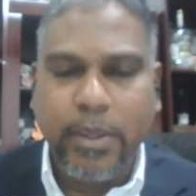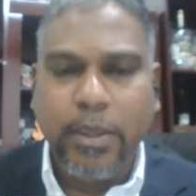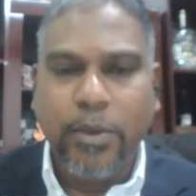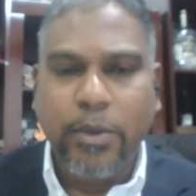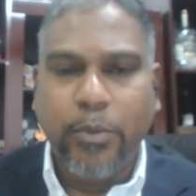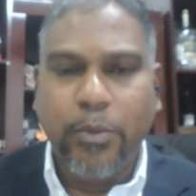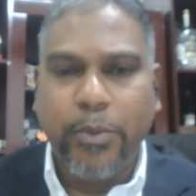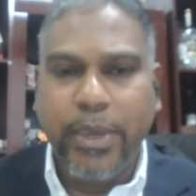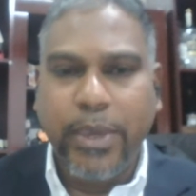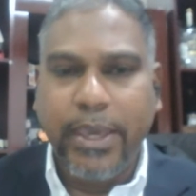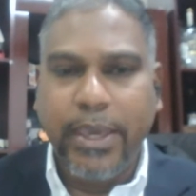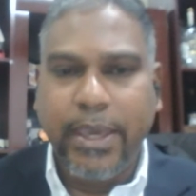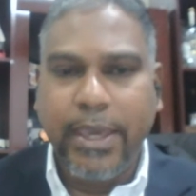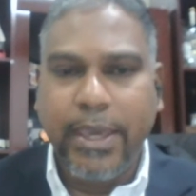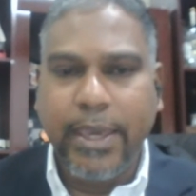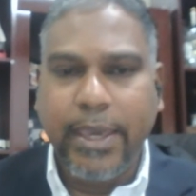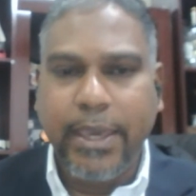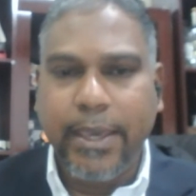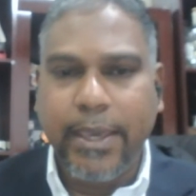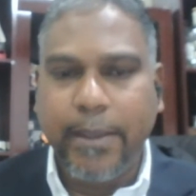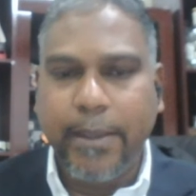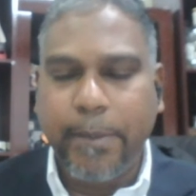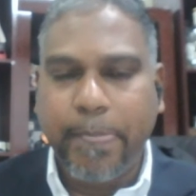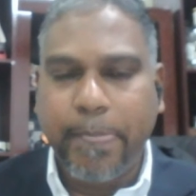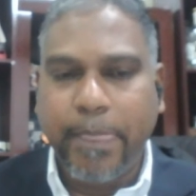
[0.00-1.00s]

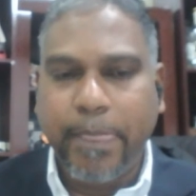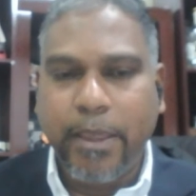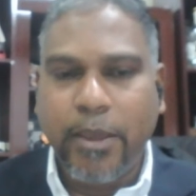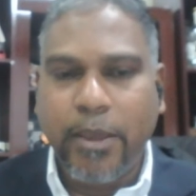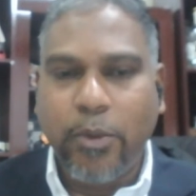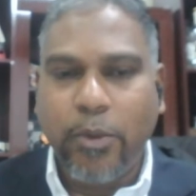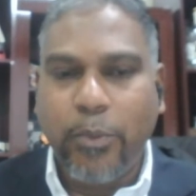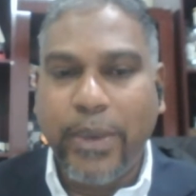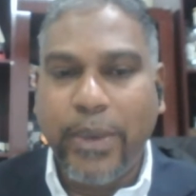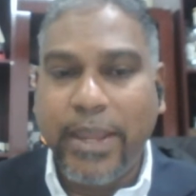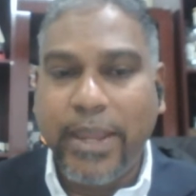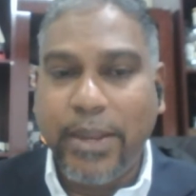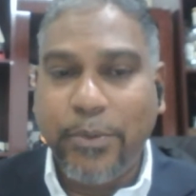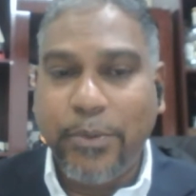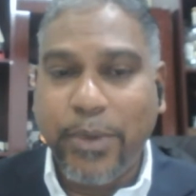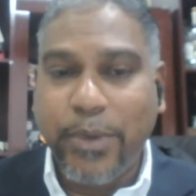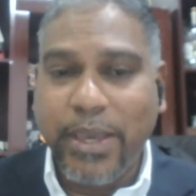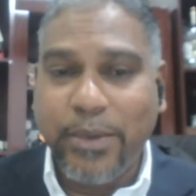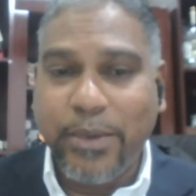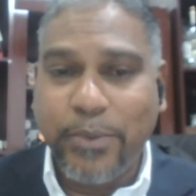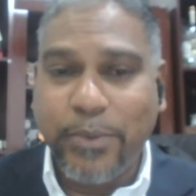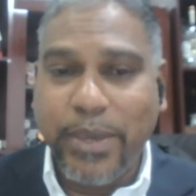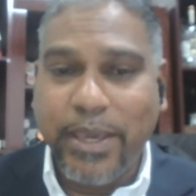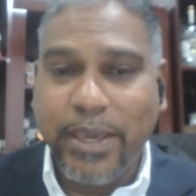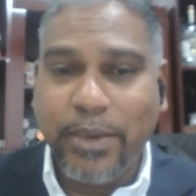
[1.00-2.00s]
we
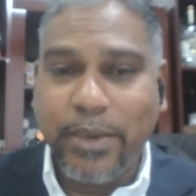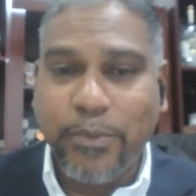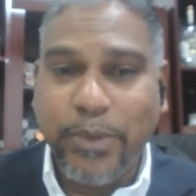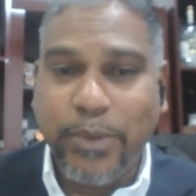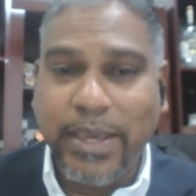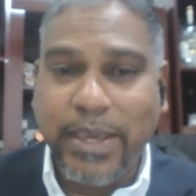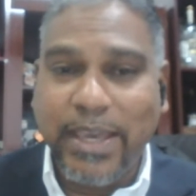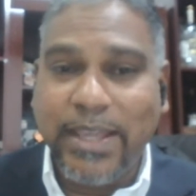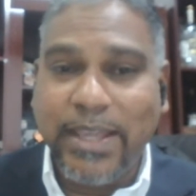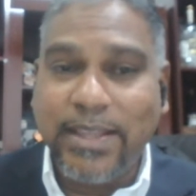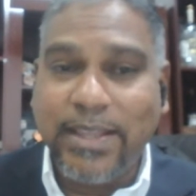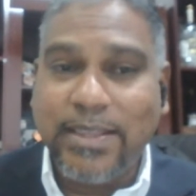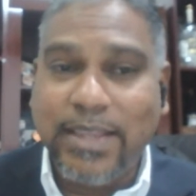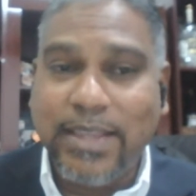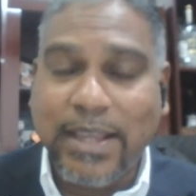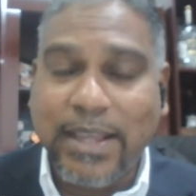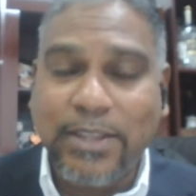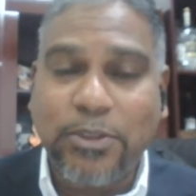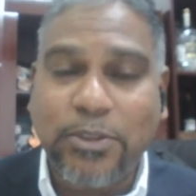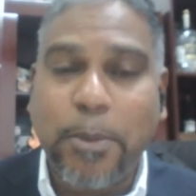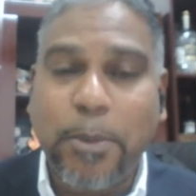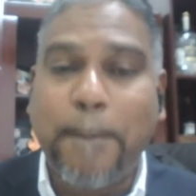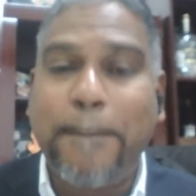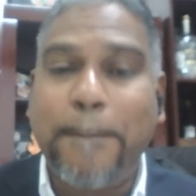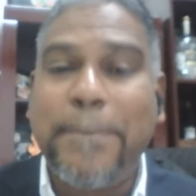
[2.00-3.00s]

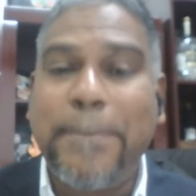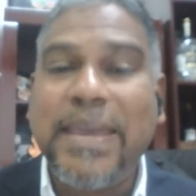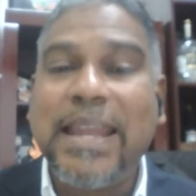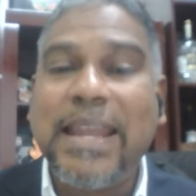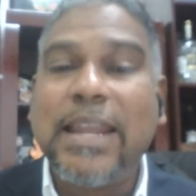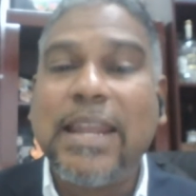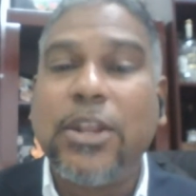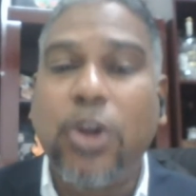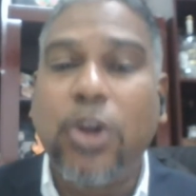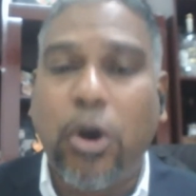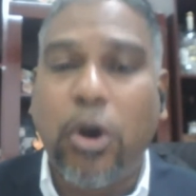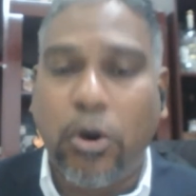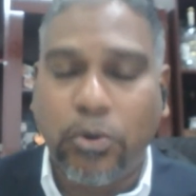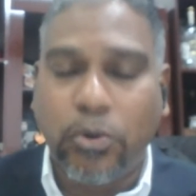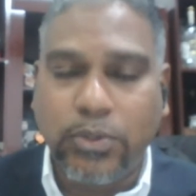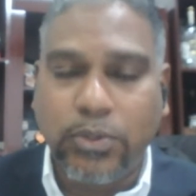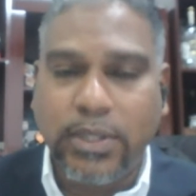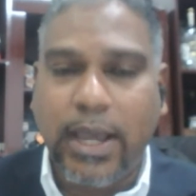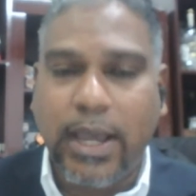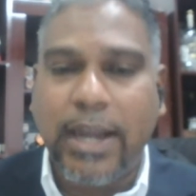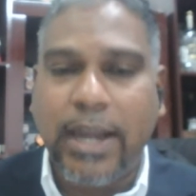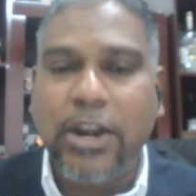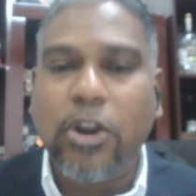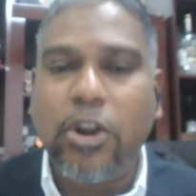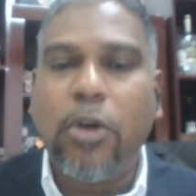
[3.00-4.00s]
intend to build out
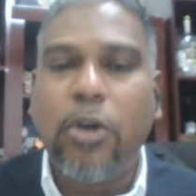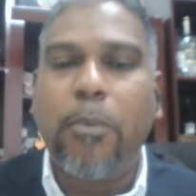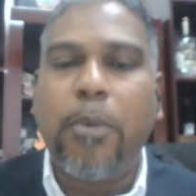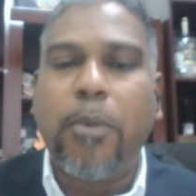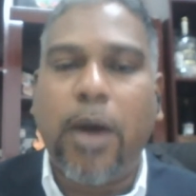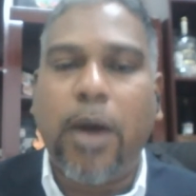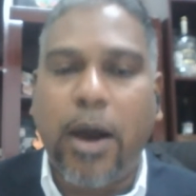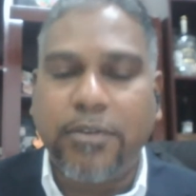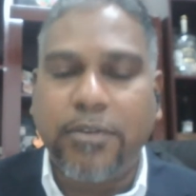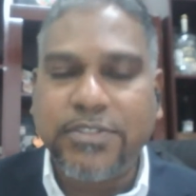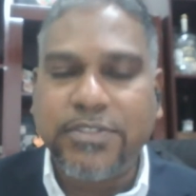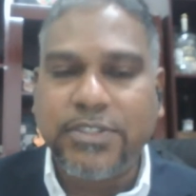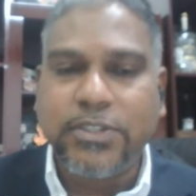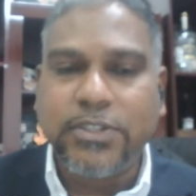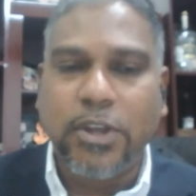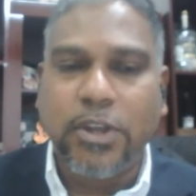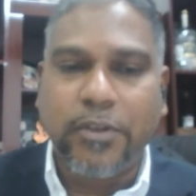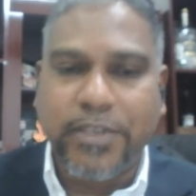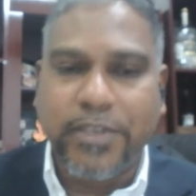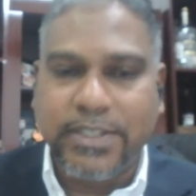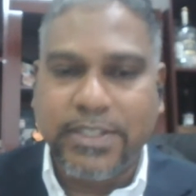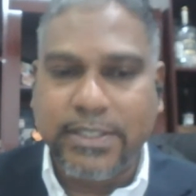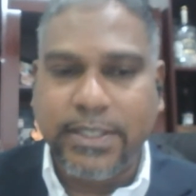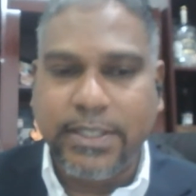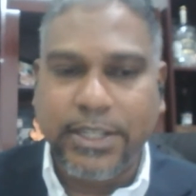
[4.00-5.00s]
a number of
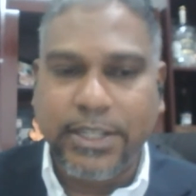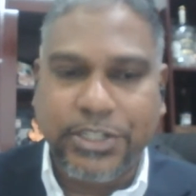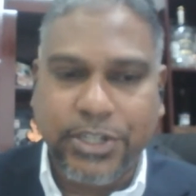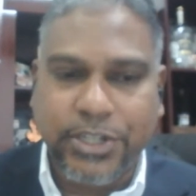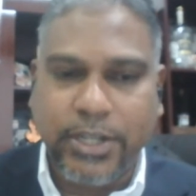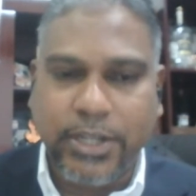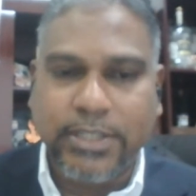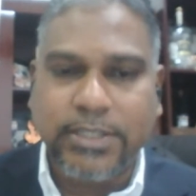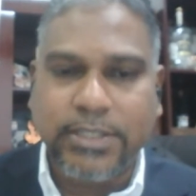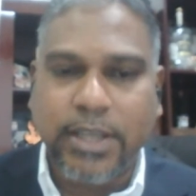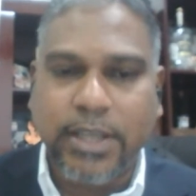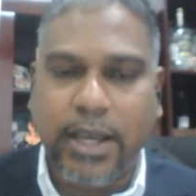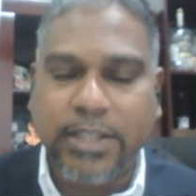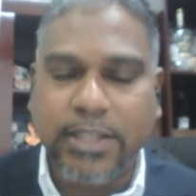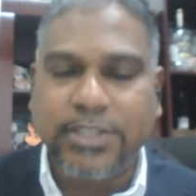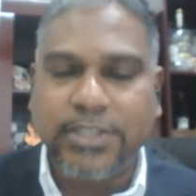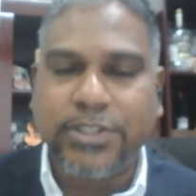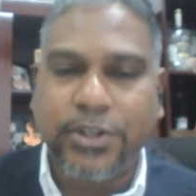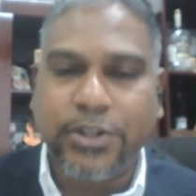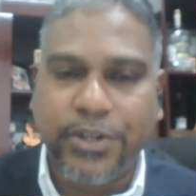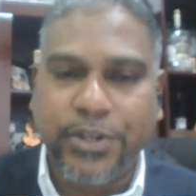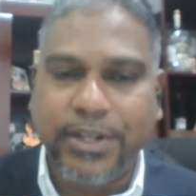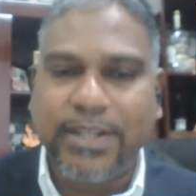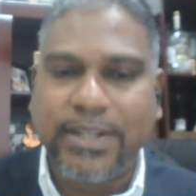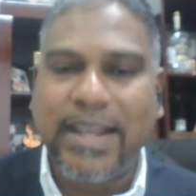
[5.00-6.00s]
service stations on
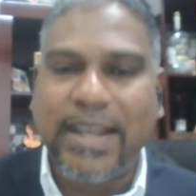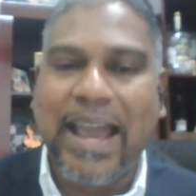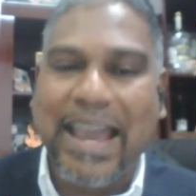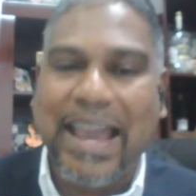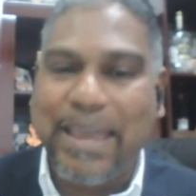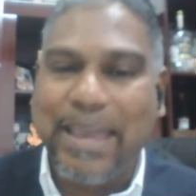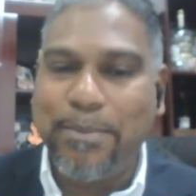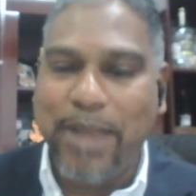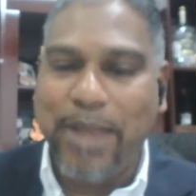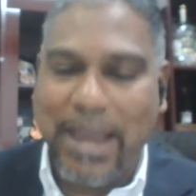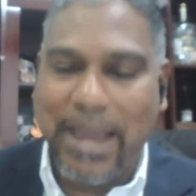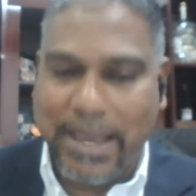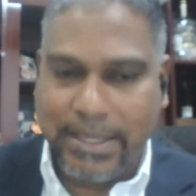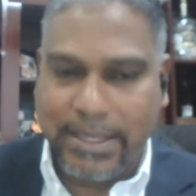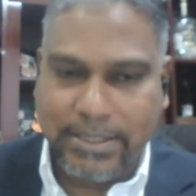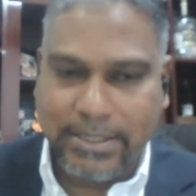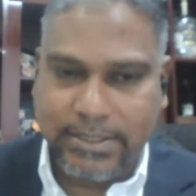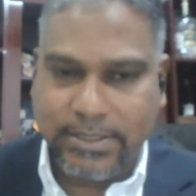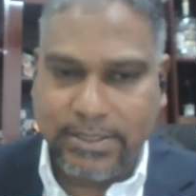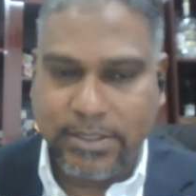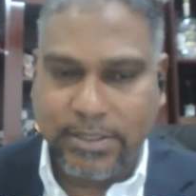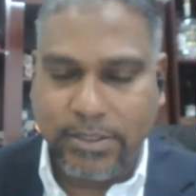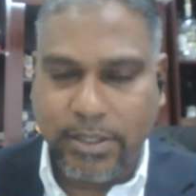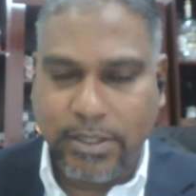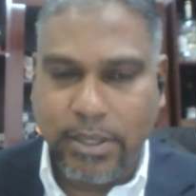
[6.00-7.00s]
certain
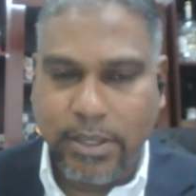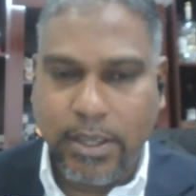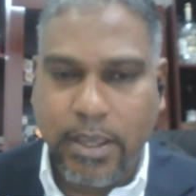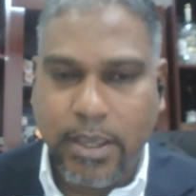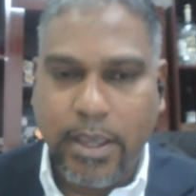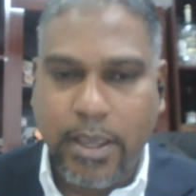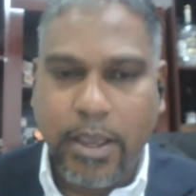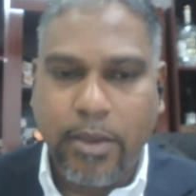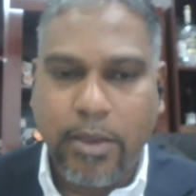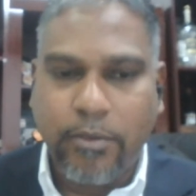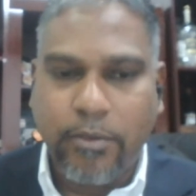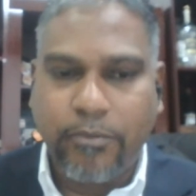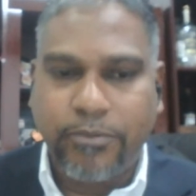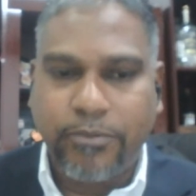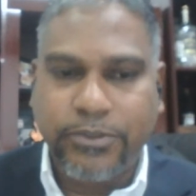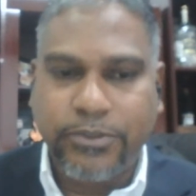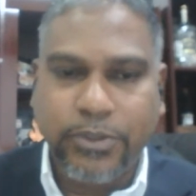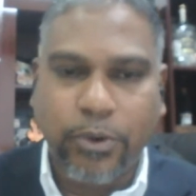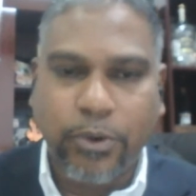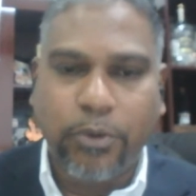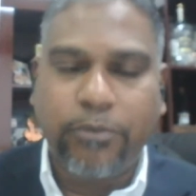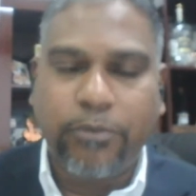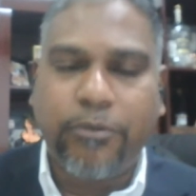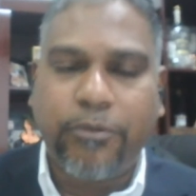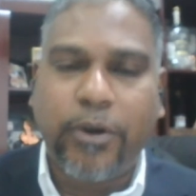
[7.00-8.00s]
timelines.
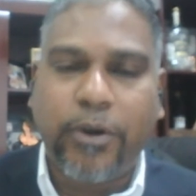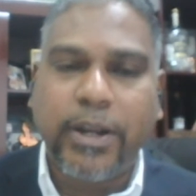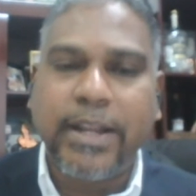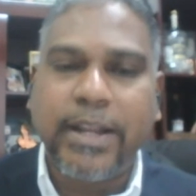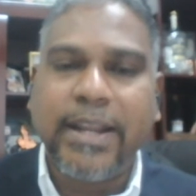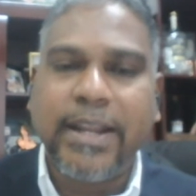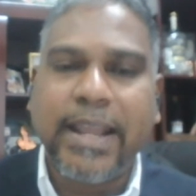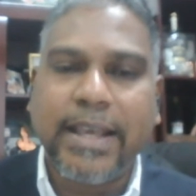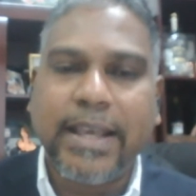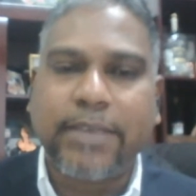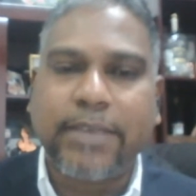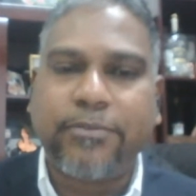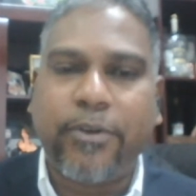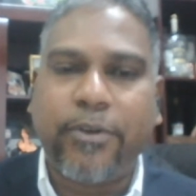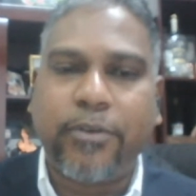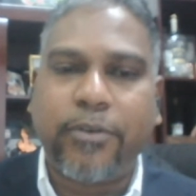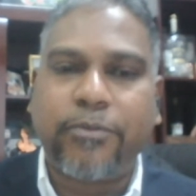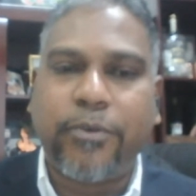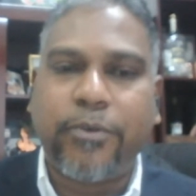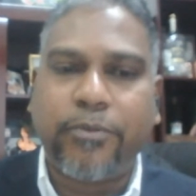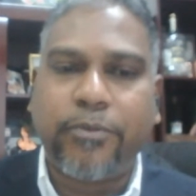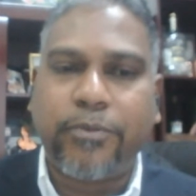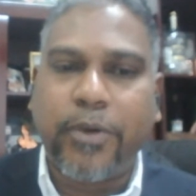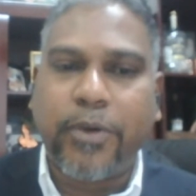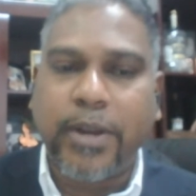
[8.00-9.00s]
So for
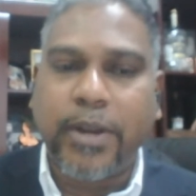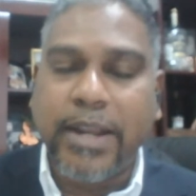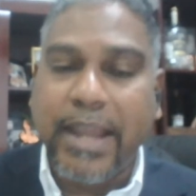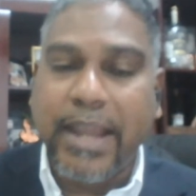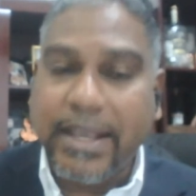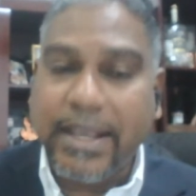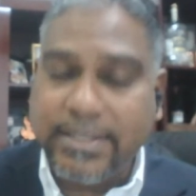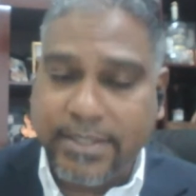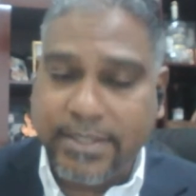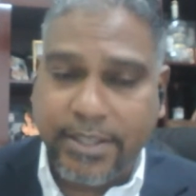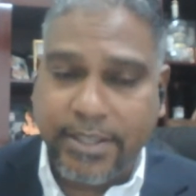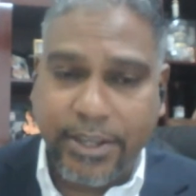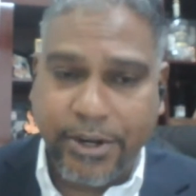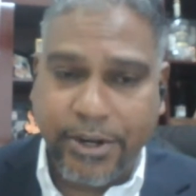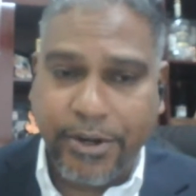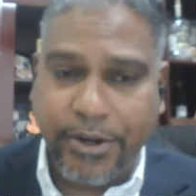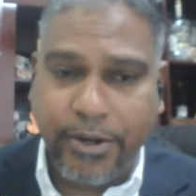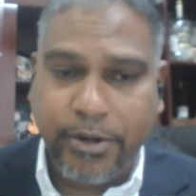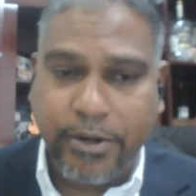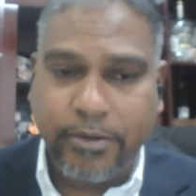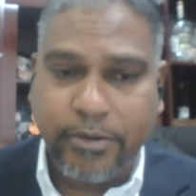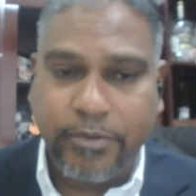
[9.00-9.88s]
next year,